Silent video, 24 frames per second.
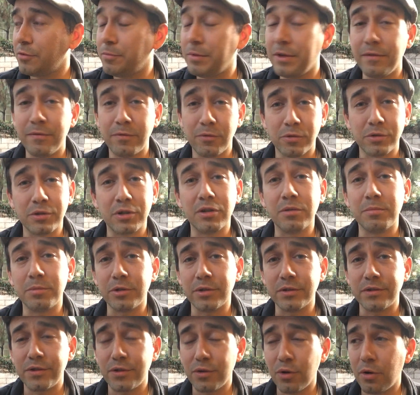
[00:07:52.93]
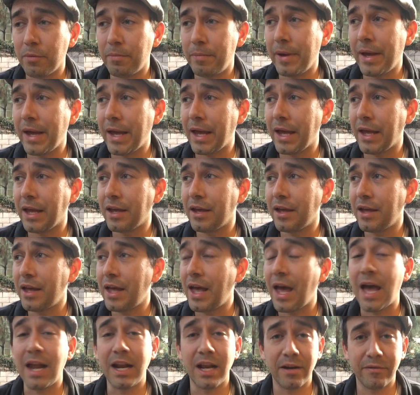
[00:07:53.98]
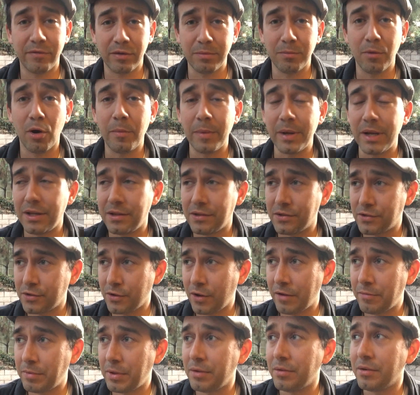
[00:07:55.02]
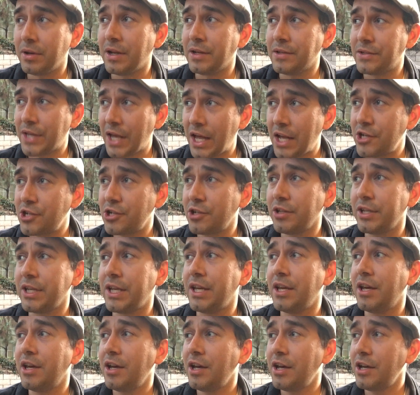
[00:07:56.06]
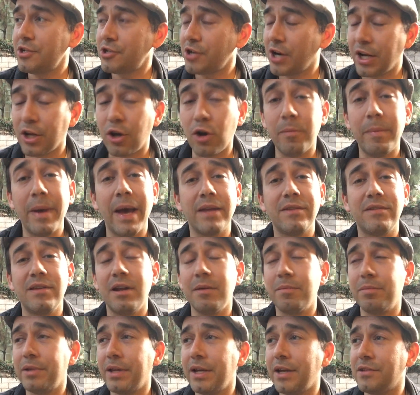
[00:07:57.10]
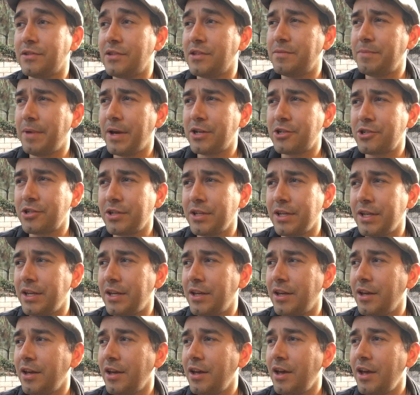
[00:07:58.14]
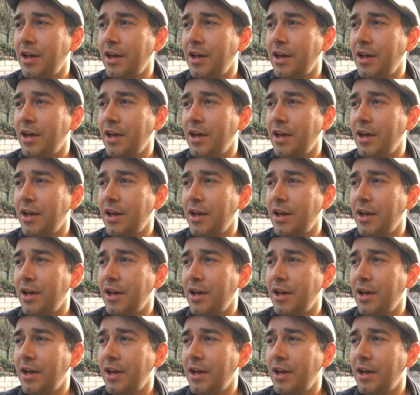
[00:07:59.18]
be vulnerable, to obey at every moment. And so I've been intentionally trying to go back to that place, especially